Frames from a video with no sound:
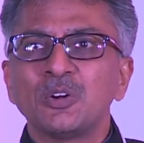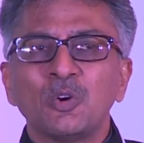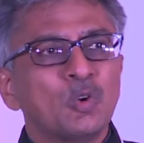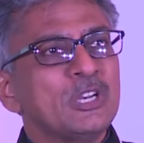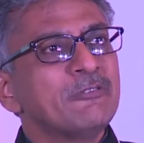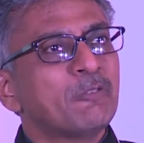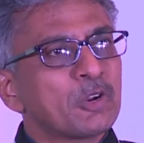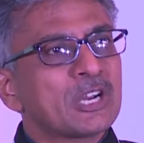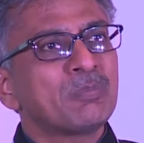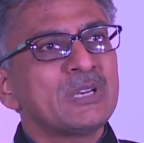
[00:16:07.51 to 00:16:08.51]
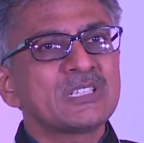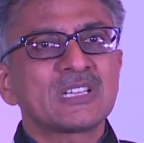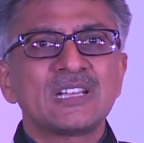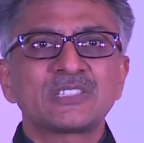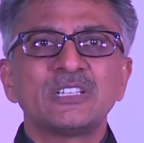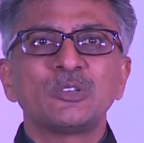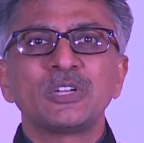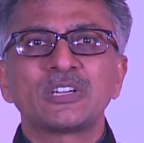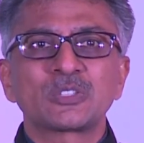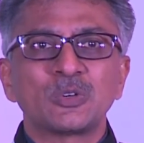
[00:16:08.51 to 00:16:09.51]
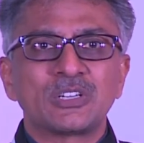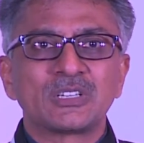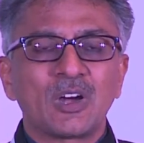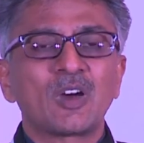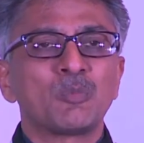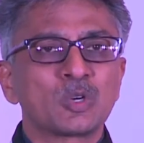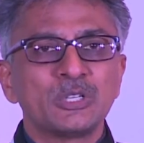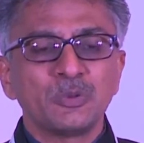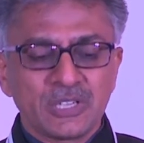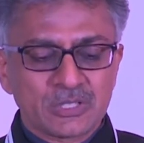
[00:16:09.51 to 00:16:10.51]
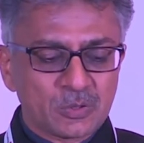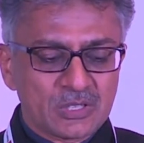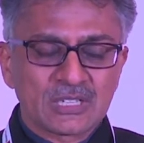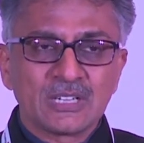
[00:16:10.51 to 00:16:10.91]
only 4 companies are less than 2 years old, or more than 2 years old.